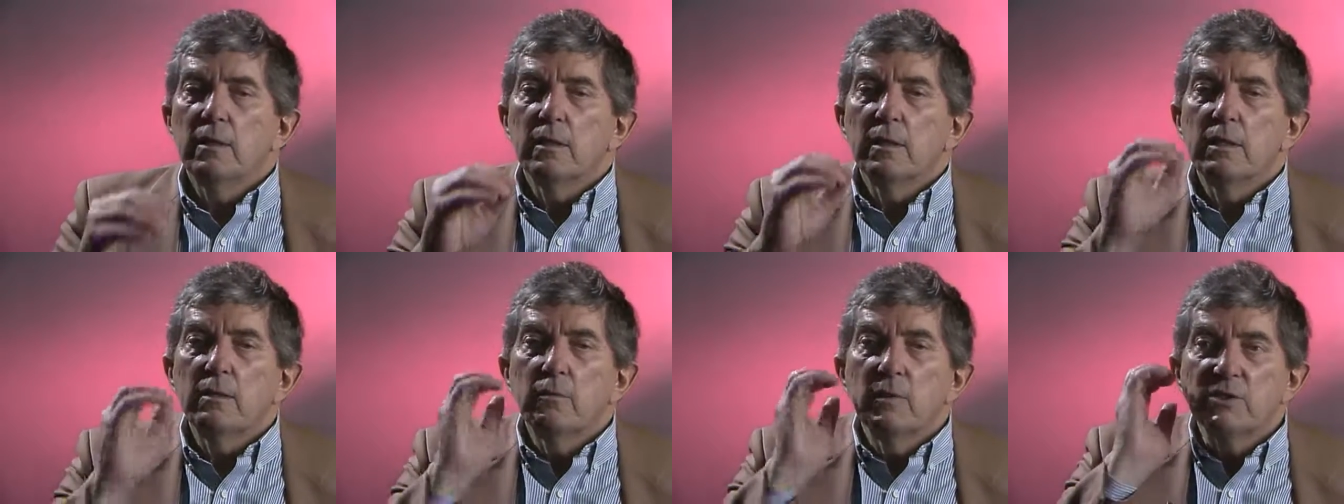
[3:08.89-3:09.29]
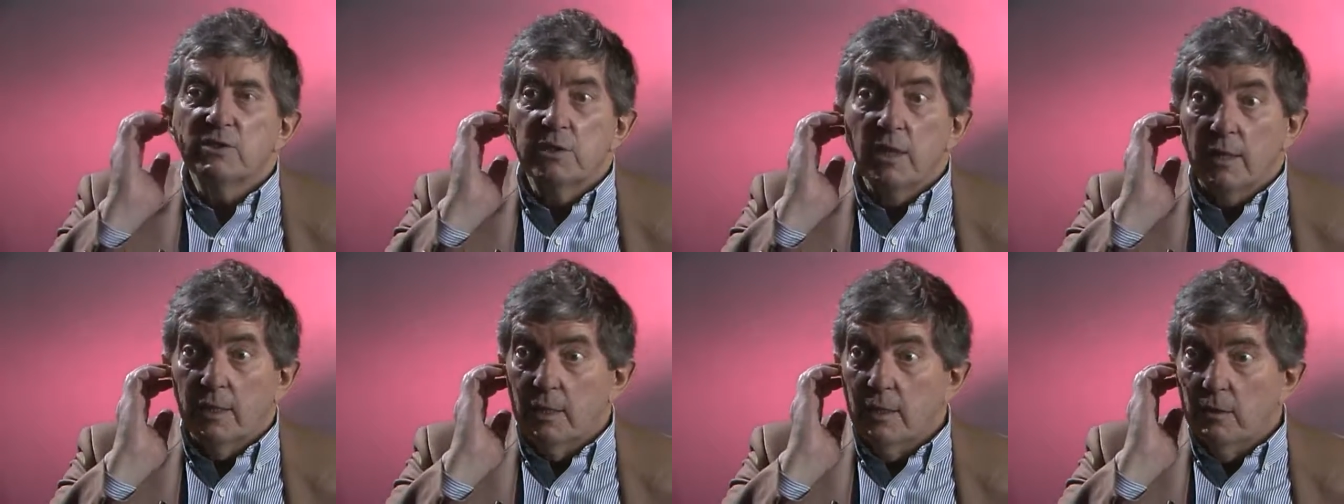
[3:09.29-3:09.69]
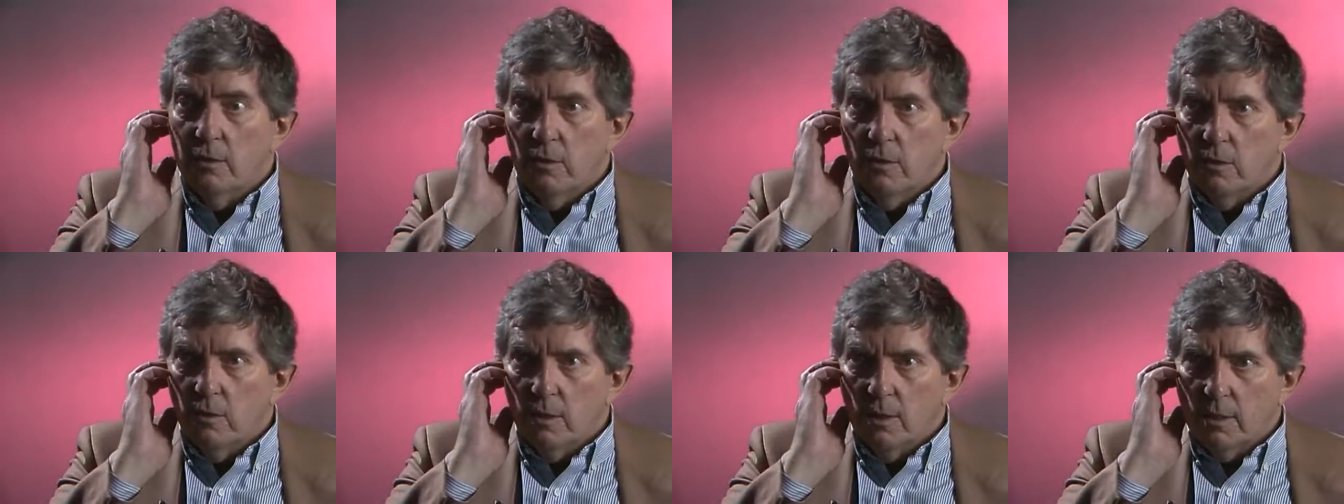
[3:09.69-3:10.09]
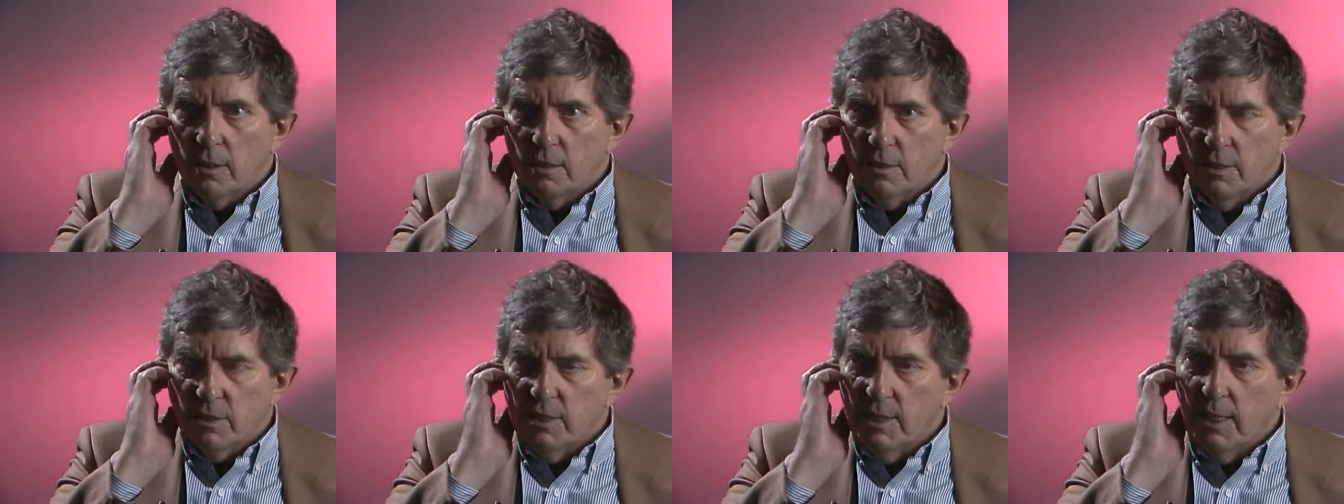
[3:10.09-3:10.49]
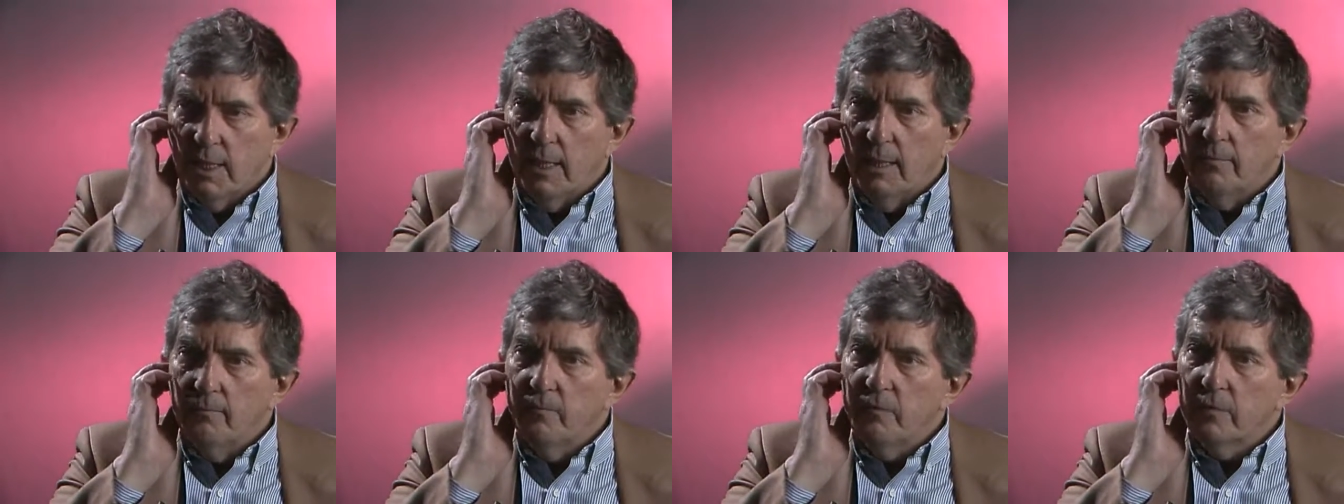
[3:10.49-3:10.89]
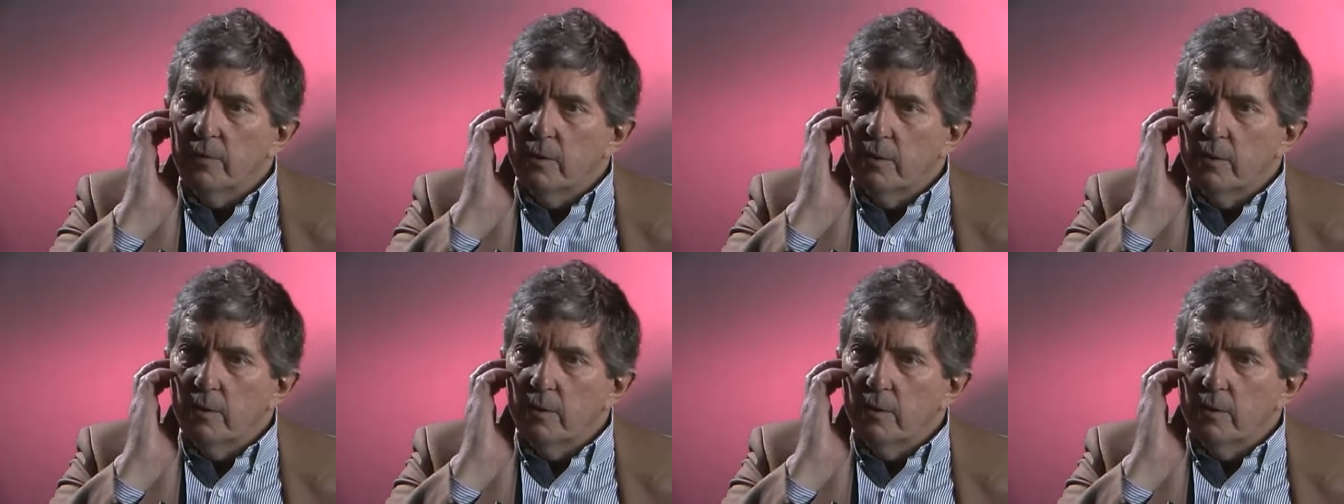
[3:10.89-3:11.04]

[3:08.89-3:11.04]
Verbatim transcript: he was not in New York at the time.